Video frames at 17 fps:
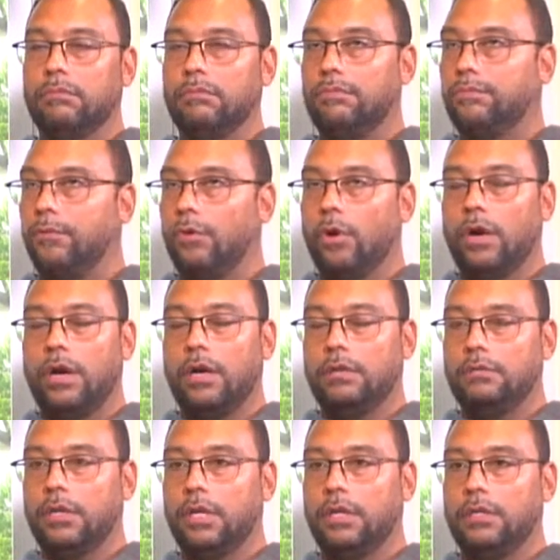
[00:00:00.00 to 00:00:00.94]
for
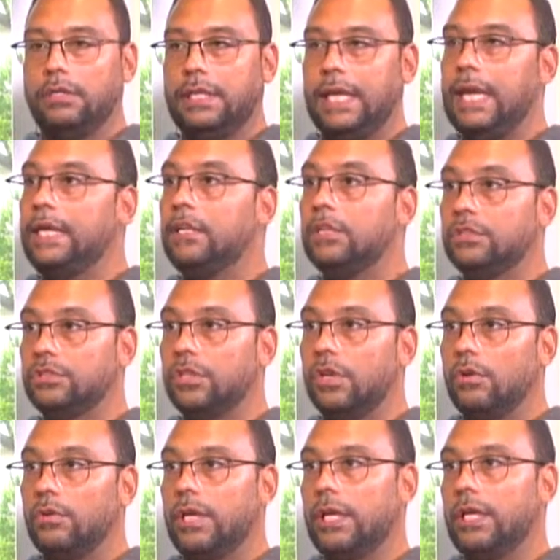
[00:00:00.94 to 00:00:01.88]
a day
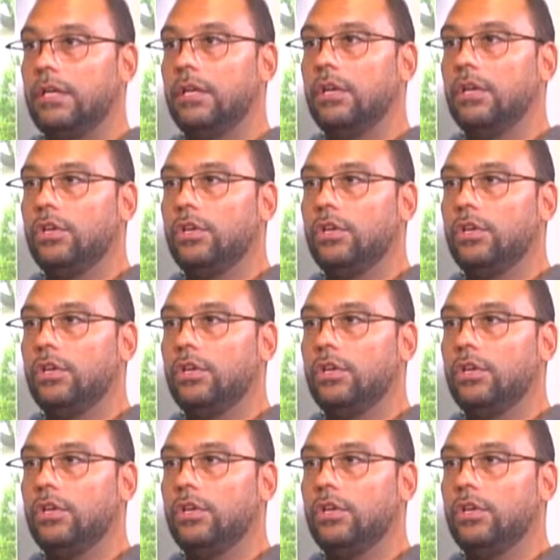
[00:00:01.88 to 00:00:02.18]
custodian